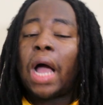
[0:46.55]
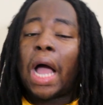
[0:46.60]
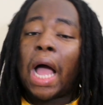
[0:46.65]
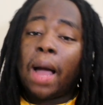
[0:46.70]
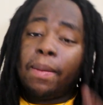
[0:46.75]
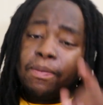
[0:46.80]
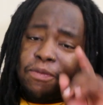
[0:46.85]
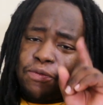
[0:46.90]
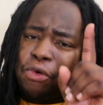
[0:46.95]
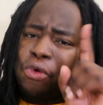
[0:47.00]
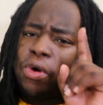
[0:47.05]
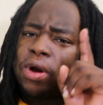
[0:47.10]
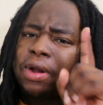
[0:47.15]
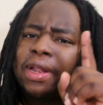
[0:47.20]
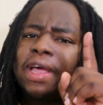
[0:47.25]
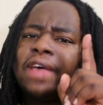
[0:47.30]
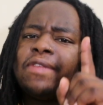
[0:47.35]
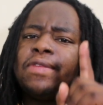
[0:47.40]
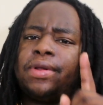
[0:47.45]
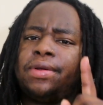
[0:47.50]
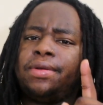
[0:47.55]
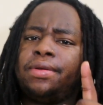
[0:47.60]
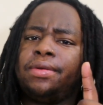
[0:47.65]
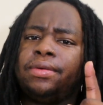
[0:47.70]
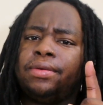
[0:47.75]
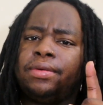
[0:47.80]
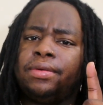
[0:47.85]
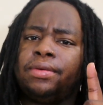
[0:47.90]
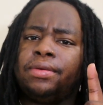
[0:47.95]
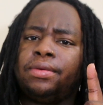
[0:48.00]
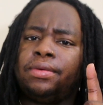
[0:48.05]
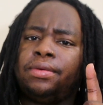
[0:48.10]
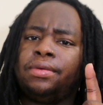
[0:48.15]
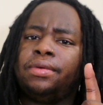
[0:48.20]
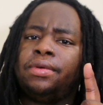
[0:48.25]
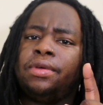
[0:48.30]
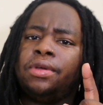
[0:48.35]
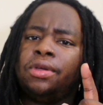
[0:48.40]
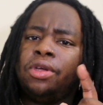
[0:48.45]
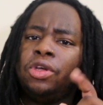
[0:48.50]
I'm
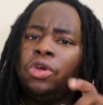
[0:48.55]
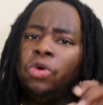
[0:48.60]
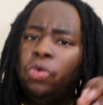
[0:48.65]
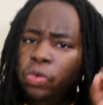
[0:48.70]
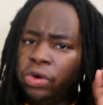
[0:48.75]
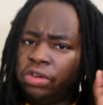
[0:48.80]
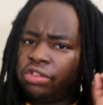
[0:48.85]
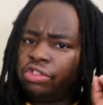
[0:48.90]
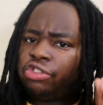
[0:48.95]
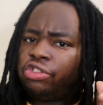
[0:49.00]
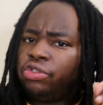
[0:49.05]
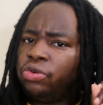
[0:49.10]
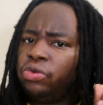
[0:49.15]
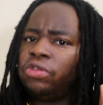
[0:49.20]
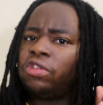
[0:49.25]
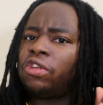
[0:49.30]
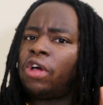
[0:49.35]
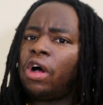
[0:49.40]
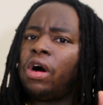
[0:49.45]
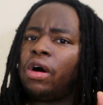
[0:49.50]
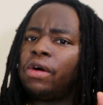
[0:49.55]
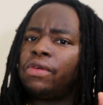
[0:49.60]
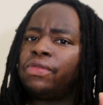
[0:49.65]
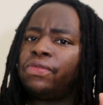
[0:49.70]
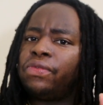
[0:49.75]
4'11", with shoes off,